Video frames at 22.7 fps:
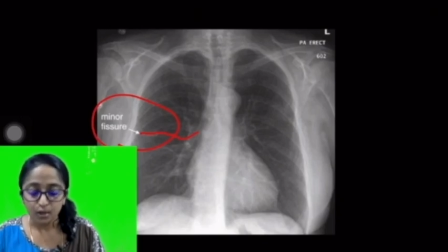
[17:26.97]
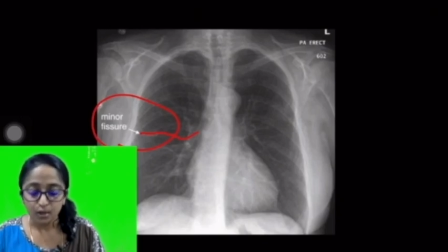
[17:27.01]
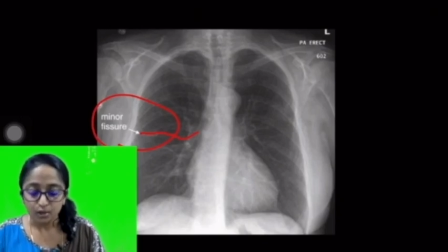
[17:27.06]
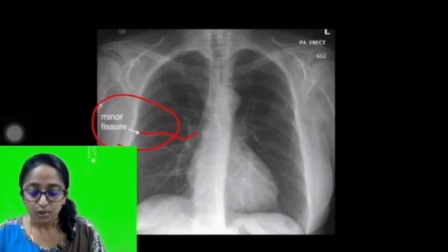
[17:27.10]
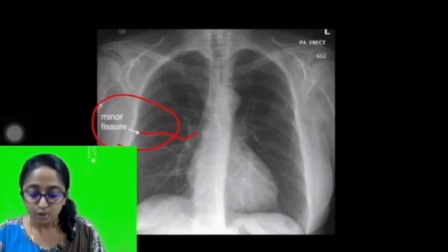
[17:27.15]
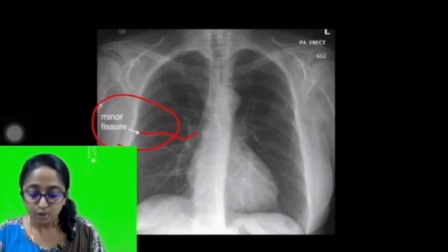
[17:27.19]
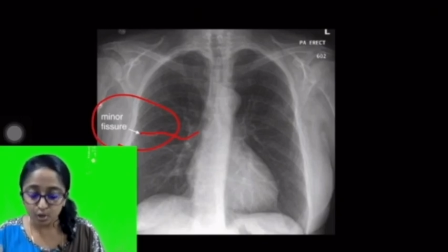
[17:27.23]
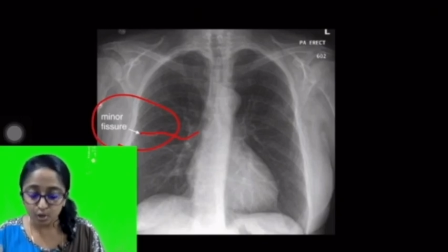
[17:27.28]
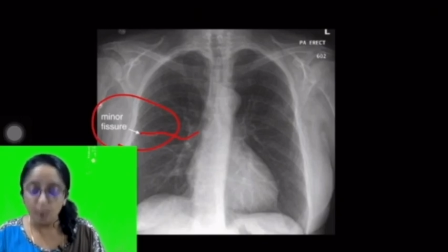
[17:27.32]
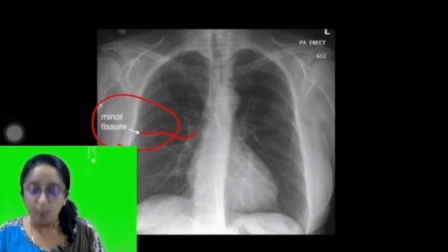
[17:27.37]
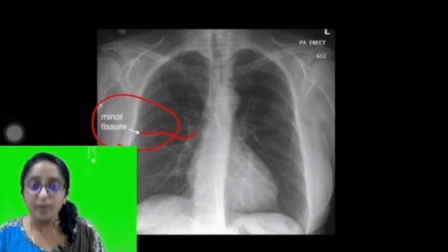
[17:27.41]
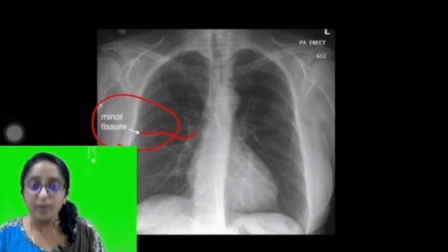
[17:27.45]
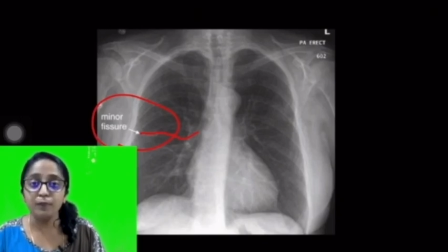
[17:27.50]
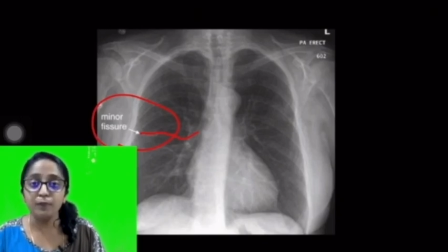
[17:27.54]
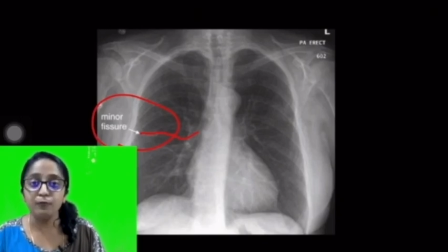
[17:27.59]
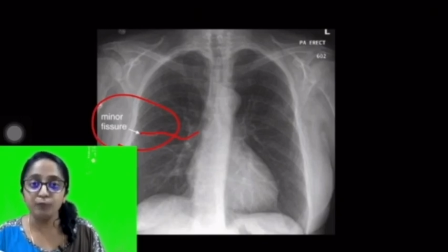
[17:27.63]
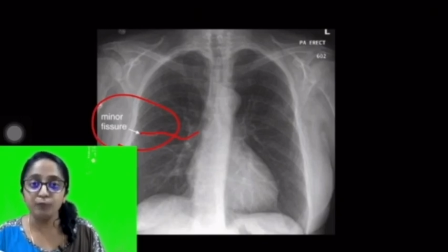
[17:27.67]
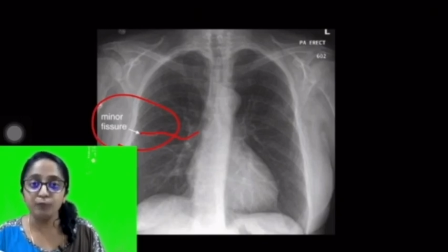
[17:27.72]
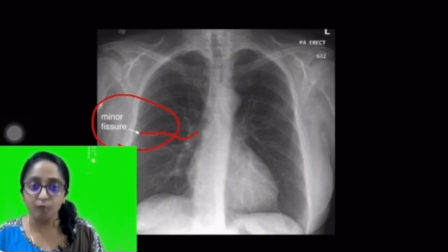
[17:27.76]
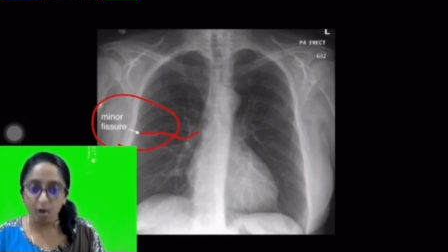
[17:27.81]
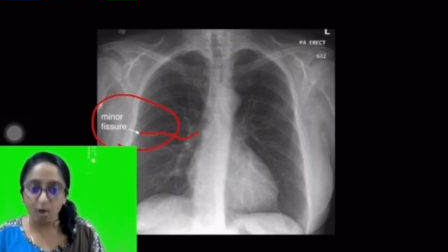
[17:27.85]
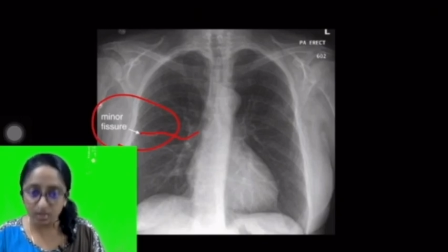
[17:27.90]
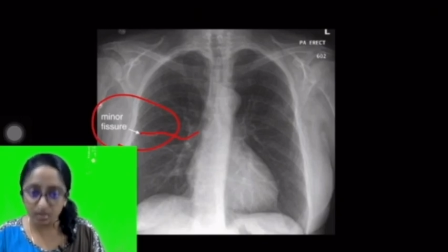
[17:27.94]
So in a
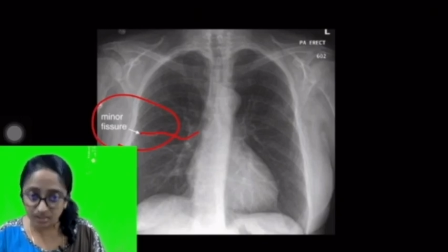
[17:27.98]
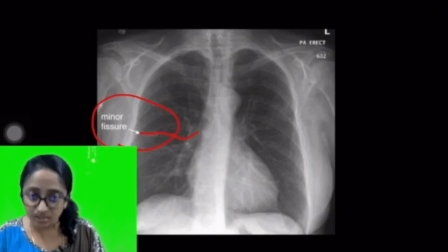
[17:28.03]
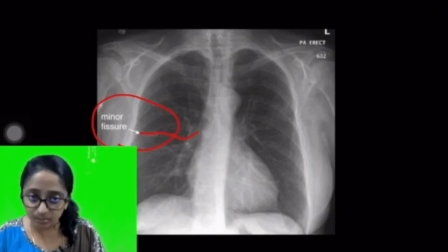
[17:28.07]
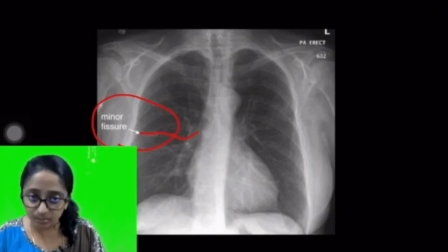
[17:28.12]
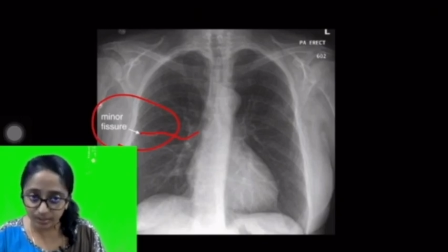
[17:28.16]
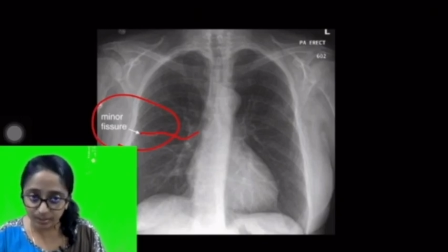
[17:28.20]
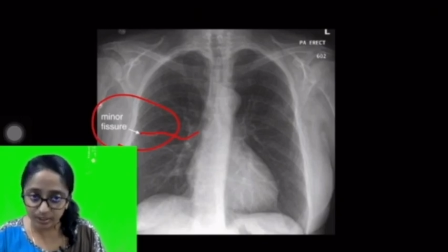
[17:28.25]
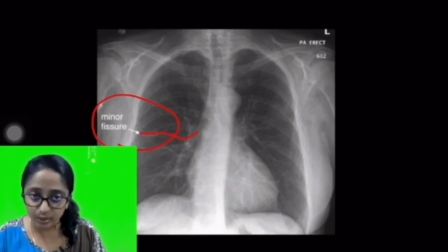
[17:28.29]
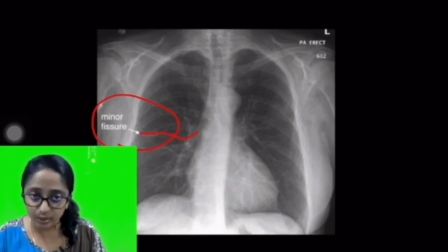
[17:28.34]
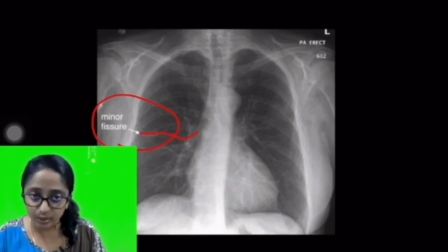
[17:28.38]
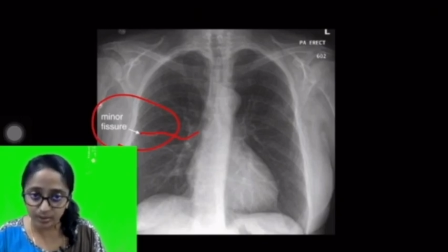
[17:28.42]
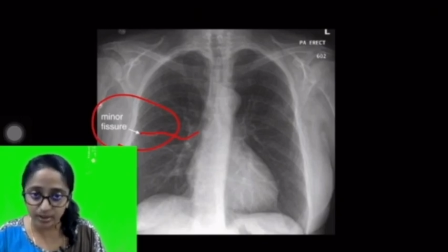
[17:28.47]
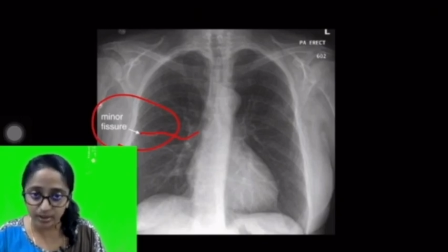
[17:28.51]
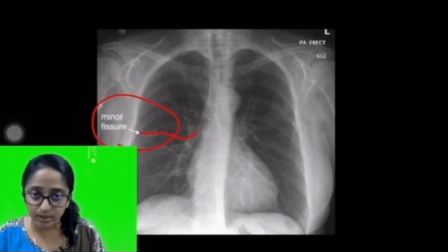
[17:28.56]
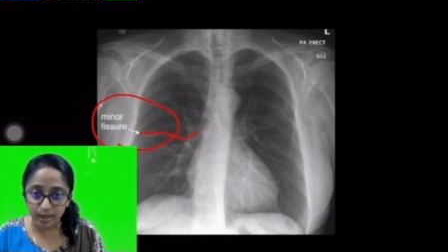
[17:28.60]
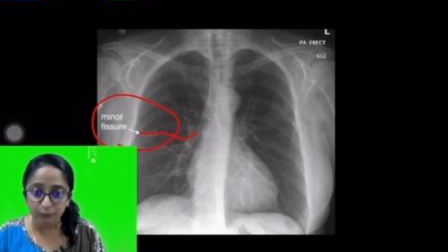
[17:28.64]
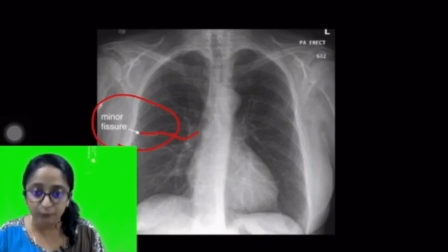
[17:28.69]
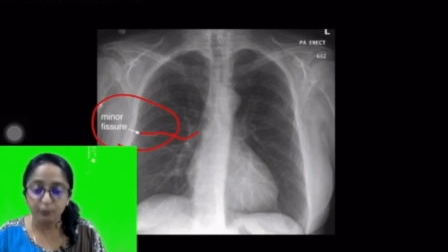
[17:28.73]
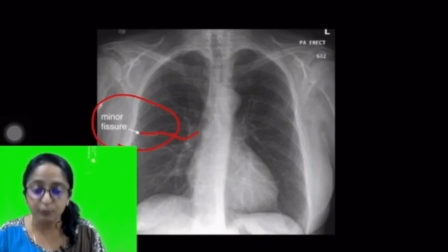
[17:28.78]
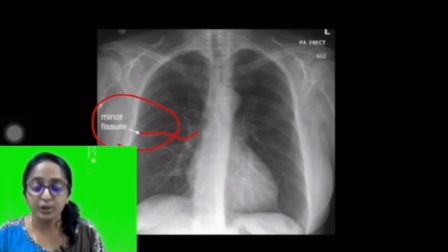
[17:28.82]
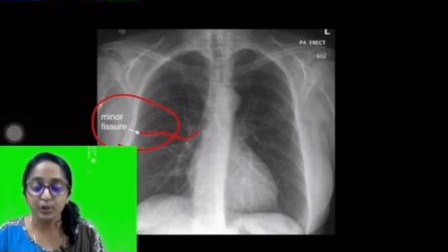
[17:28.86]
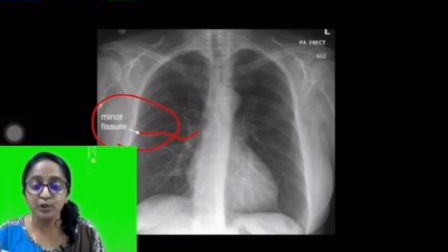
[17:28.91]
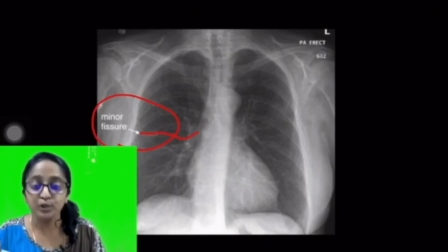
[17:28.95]
frontal radiograph,